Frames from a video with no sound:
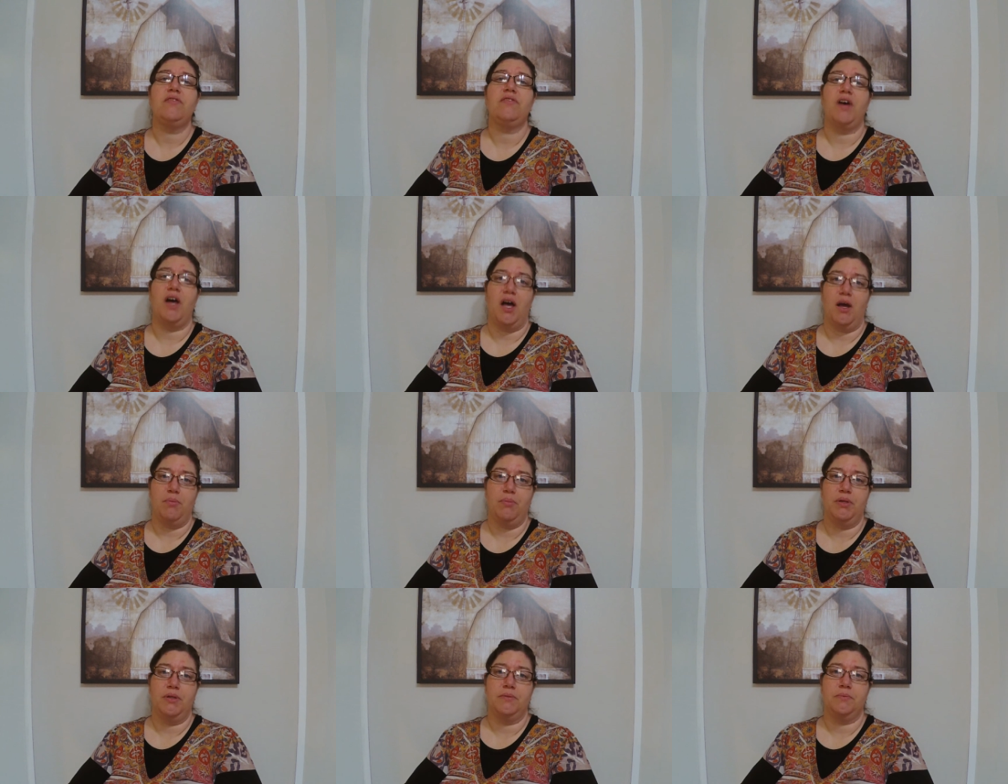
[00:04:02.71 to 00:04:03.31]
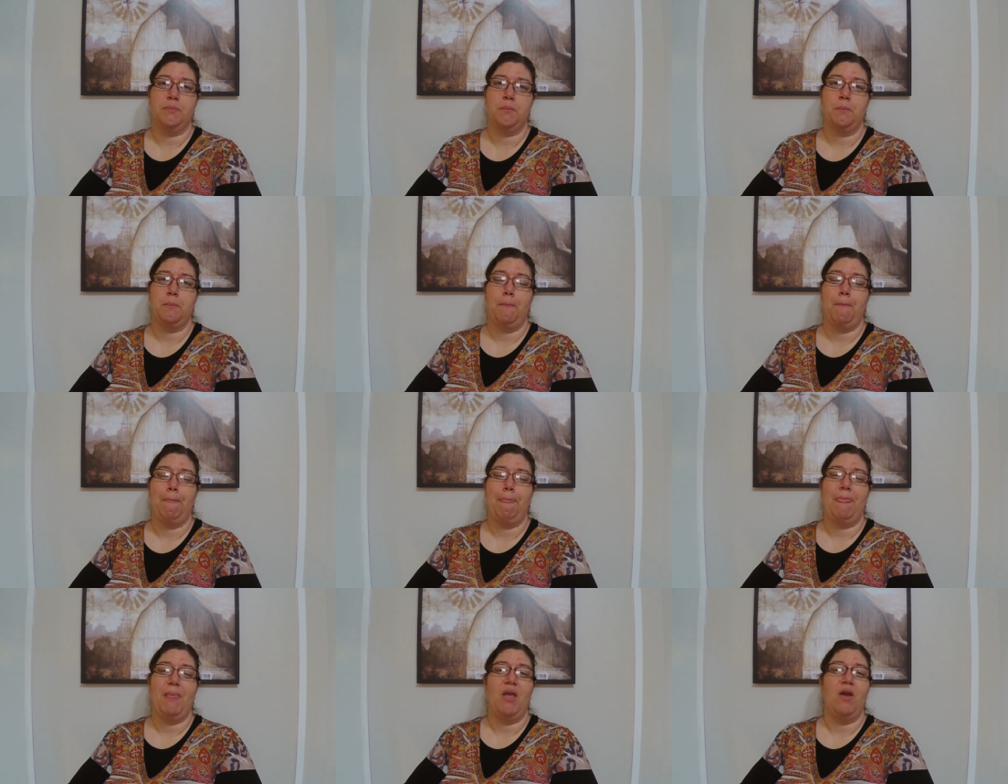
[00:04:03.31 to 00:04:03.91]
up
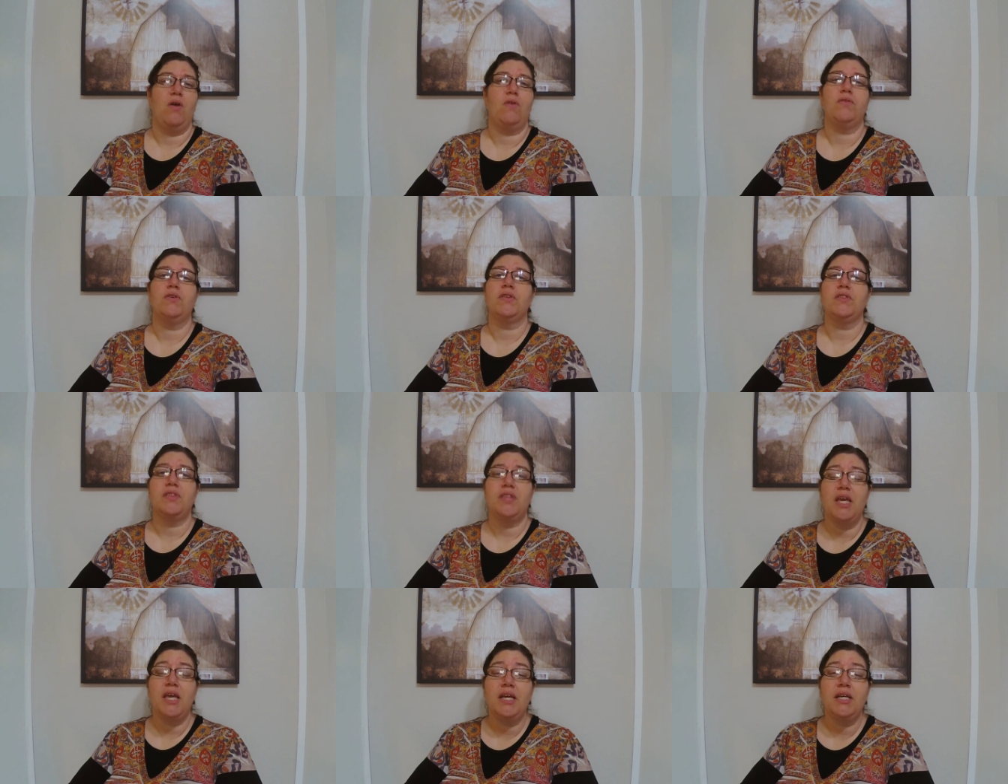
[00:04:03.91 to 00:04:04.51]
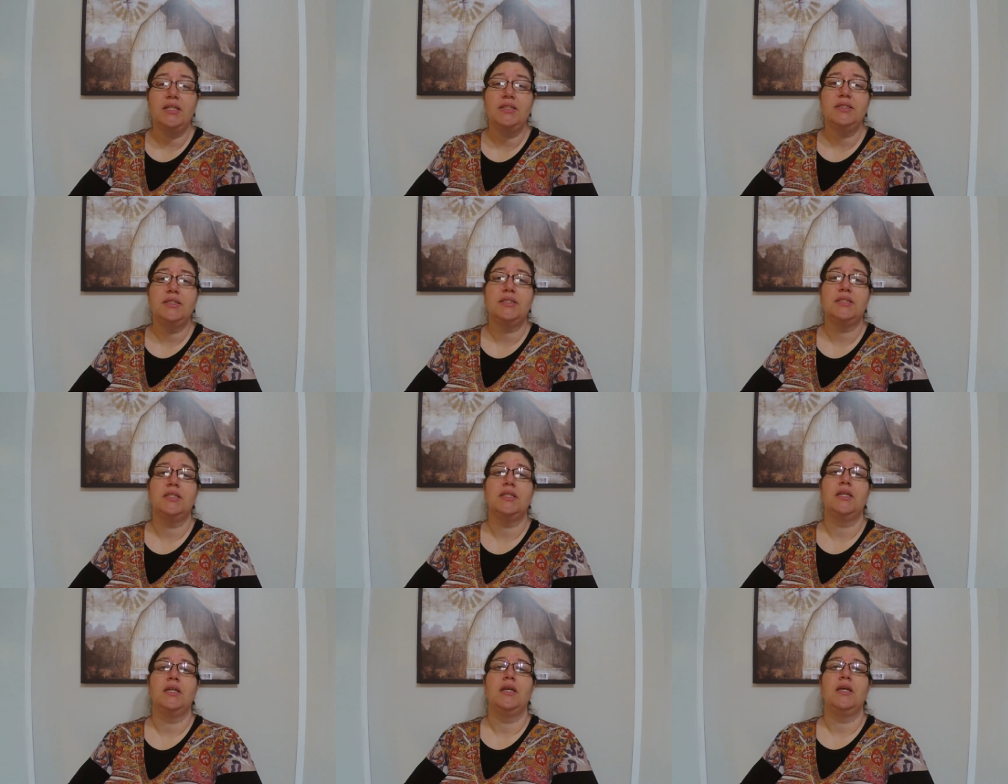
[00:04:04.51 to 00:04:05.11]
over things
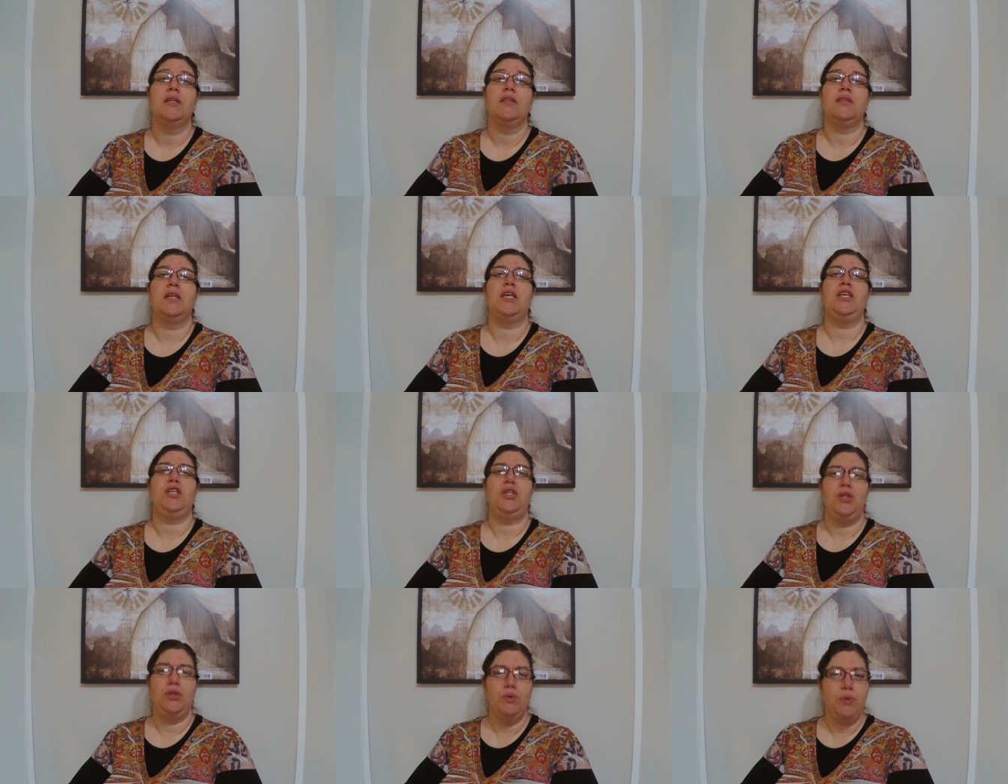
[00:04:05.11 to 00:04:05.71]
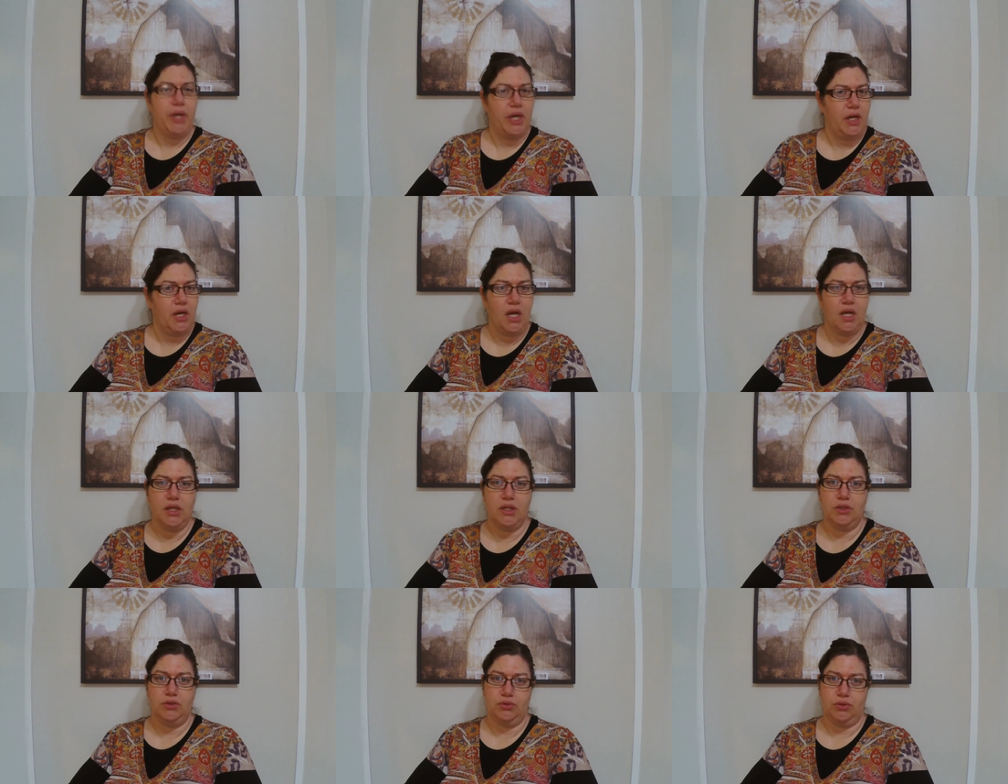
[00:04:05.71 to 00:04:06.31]
that you
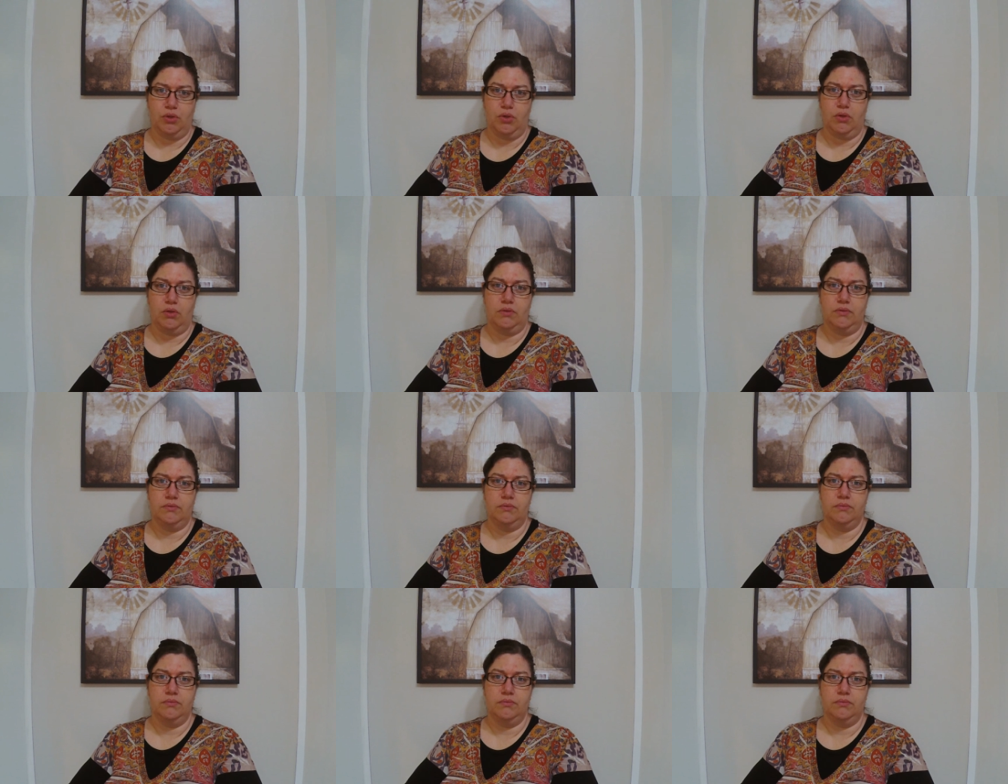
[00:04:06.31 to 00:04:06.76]
cannot control.